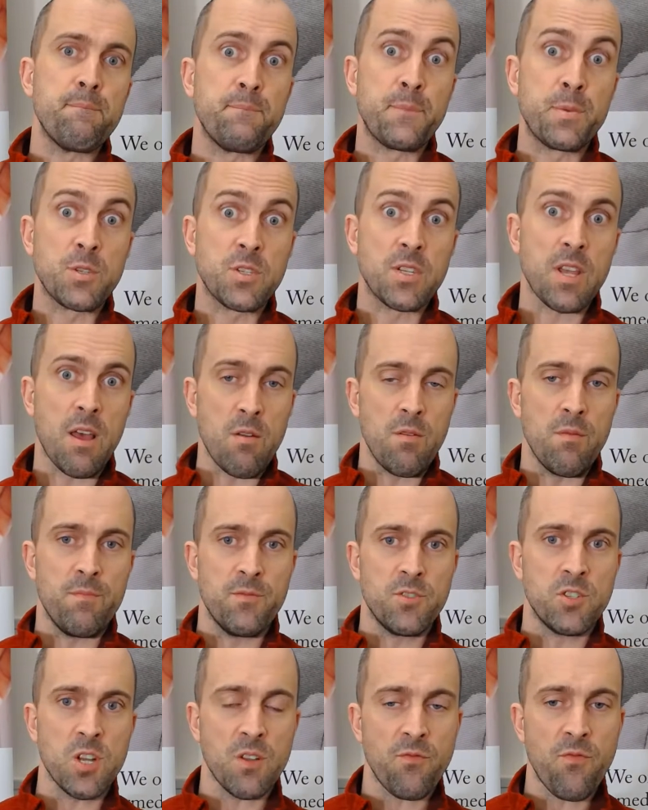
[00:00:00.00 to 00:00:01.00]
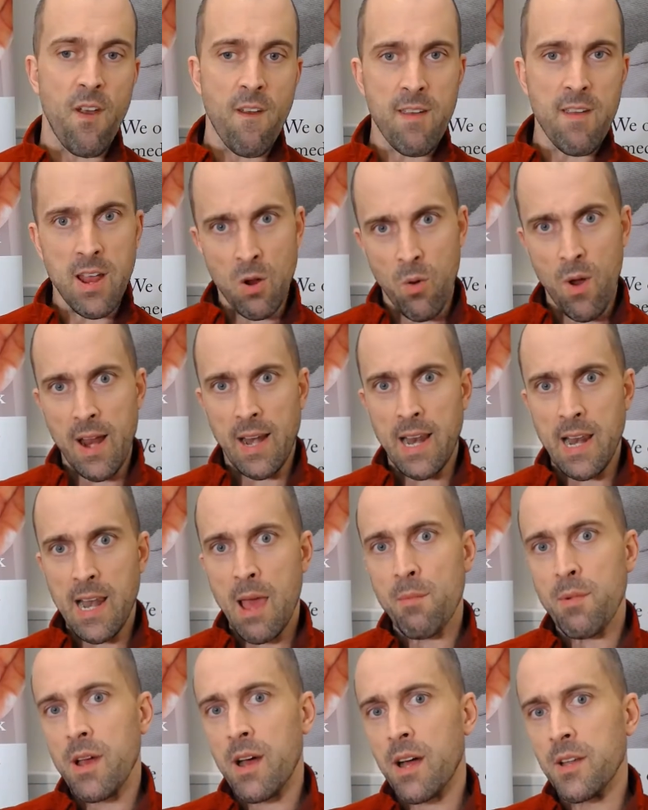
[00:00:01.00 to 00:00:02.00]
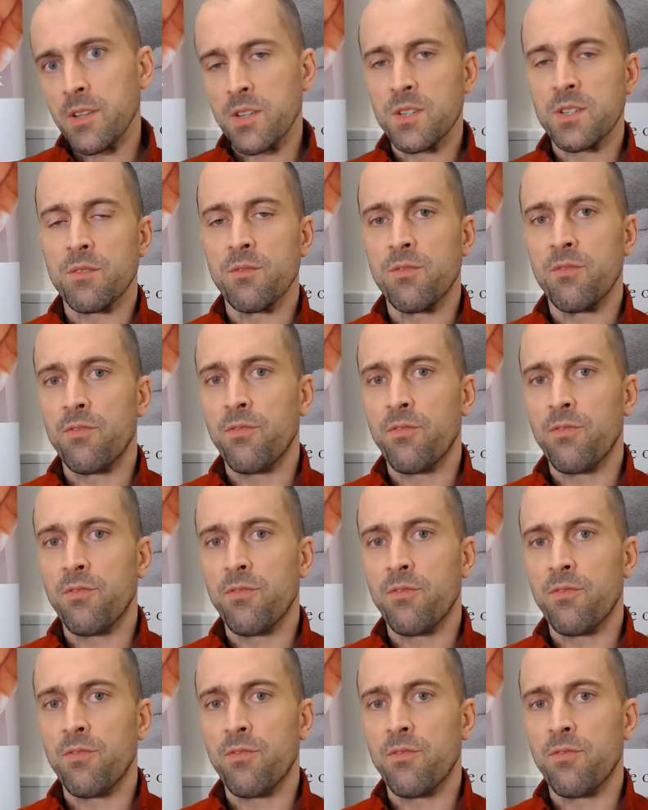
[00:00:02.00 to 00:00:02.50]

So just very quickly, let me answer some